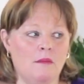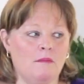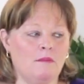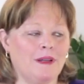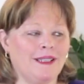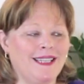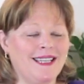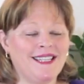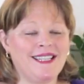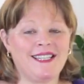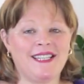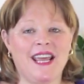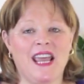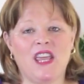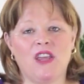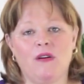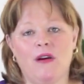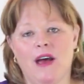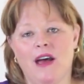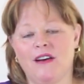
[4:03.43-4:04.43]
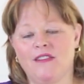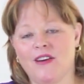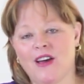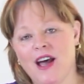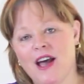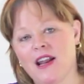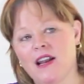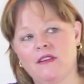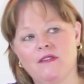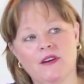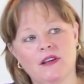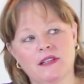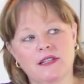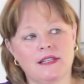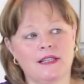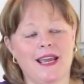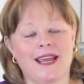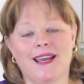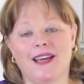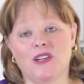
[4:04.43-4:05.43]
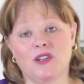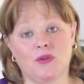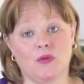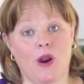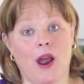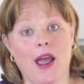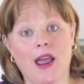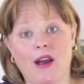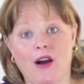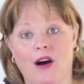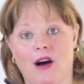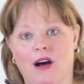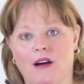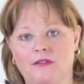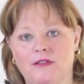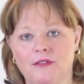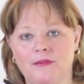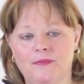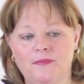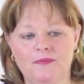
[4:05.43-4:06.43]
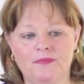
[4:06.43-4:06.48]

But let's say you have kind of a dry cough.